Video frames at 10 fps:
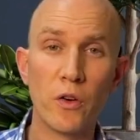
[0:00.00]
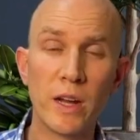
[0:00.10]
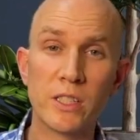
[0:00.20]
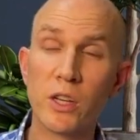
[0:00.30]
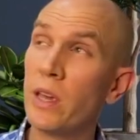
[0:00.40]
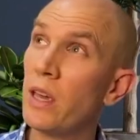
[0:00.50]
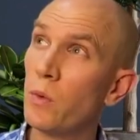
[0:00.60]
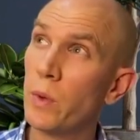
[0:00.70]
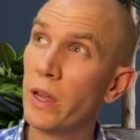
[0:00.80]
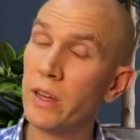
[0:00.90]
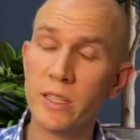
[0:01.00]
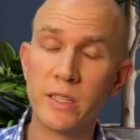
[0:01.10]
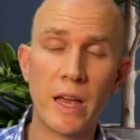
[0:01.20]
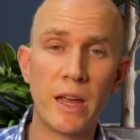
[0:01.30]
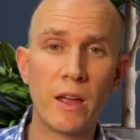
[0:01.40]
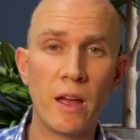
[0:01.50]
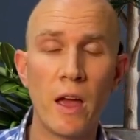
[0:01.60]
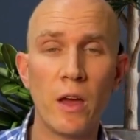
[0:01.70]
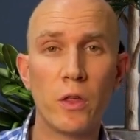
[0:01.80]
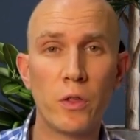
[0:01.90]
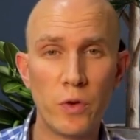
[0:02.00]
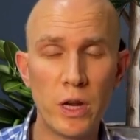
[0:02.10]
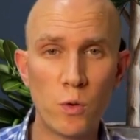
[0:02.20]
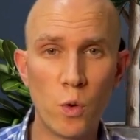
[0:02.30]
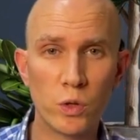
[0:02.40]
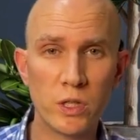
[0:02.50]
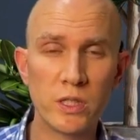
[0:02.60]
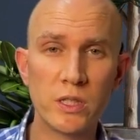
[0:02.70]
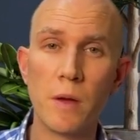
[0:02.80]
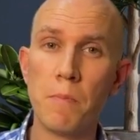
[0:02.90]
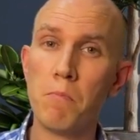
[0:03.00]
Right, so here we're going to take 3/4